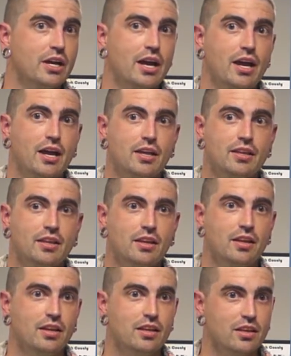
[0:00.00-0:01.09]
And,
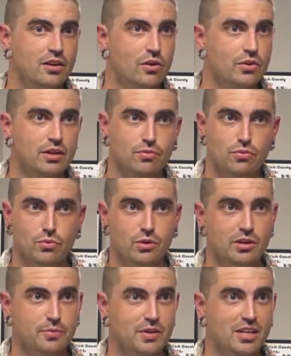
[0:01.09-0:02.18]
you know, they've
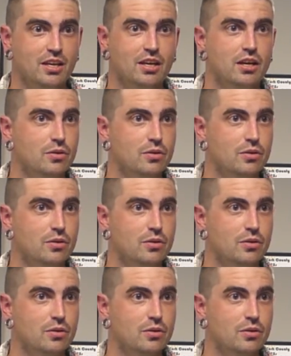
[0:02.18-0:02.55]
rewarded me